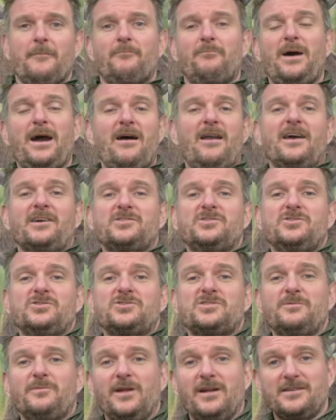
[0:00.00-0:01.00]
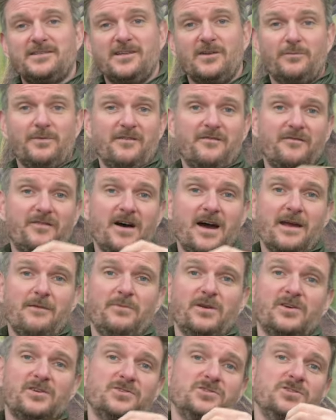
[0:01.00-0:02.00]
parallax adjustability will be fine
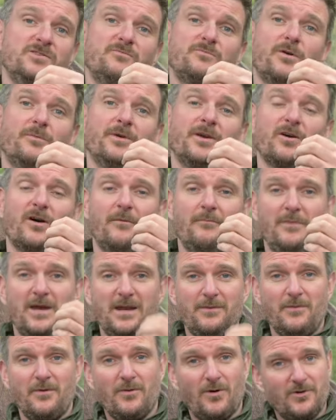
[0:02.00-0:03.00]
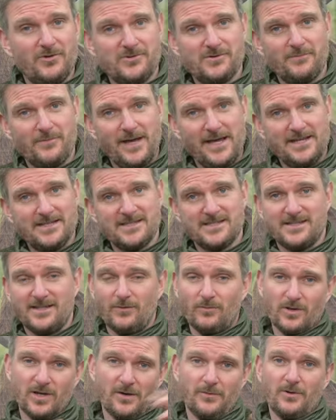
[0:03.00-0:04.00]
because you've probably got minimum 100 meters and
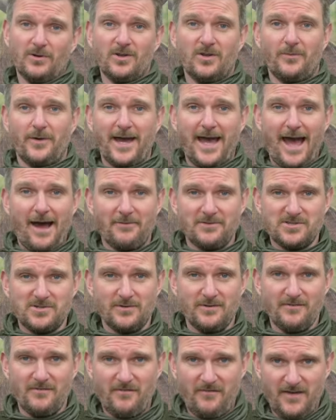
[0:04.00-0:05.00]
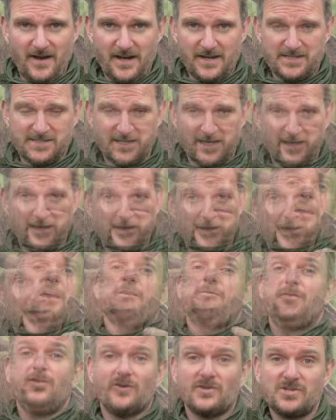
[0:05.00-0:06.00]
it will go all the way out to infinity.
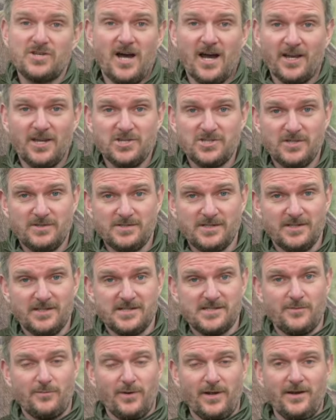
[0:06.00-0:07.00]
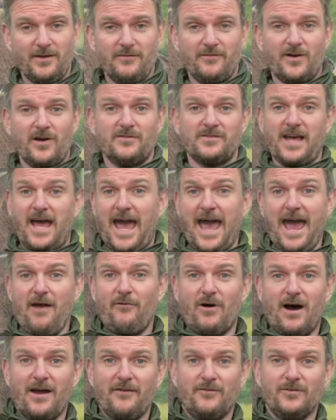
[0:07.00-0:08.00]
If your target shooting discipline involves air
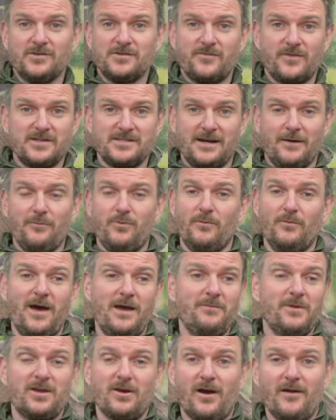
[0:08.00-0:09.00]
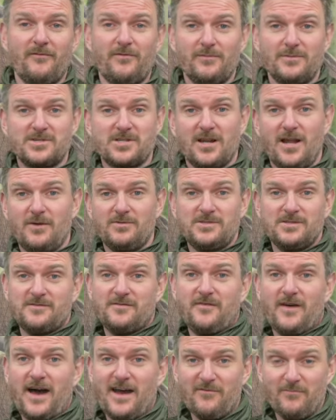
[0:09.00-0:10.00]
rifles, for example, maybe going from as close as
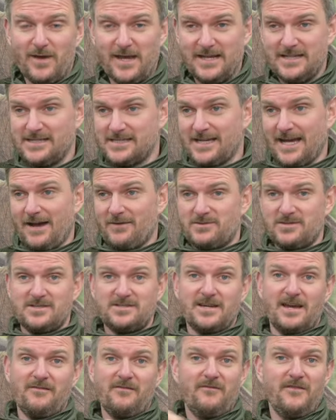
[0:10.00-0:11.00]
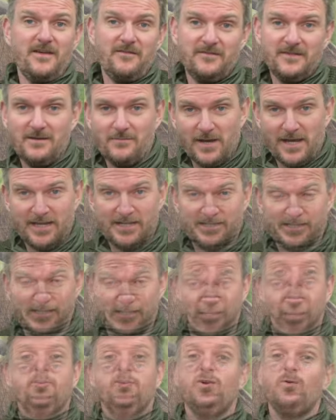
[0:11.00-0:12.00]
5 meters out to say 50
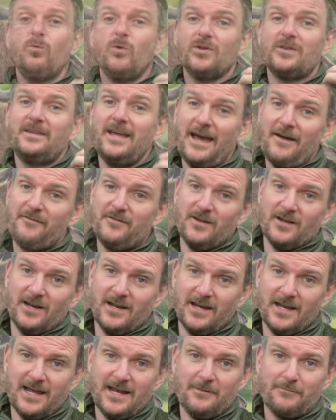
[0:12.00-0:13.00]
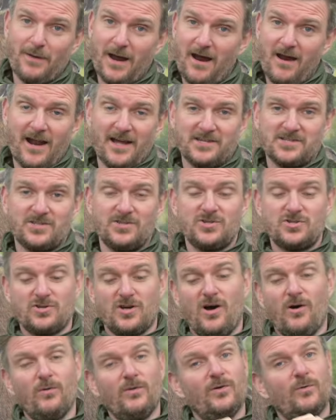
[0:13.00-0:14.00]
meters, you will definitely need parallax
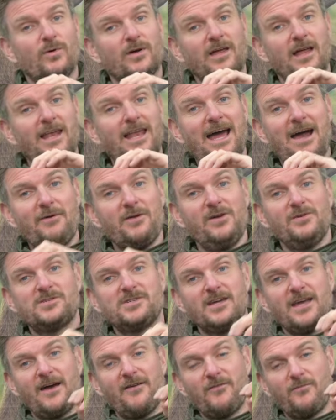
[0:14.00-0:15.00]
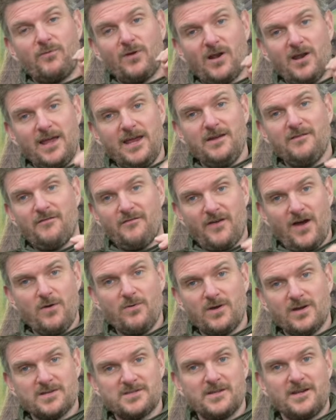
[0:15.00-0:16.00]
control that will allow you to get clean
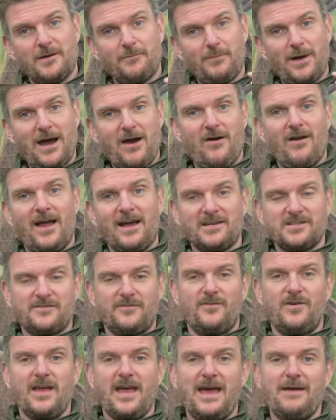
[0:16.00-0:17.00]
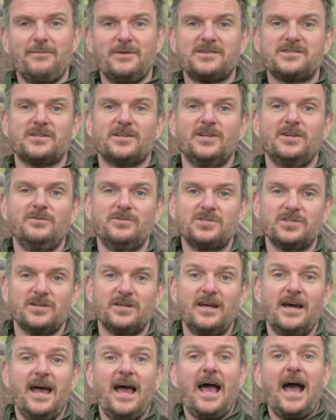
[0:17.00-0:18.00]
focus and a parallax-free aiming
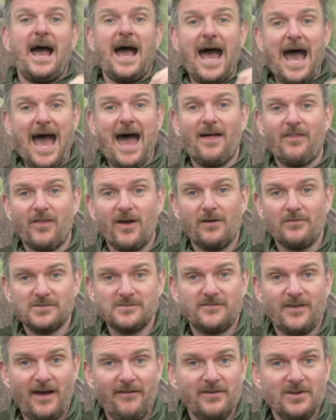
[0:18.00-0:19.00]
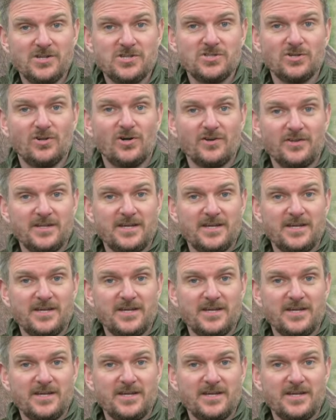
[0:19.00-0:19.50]
solution at those very short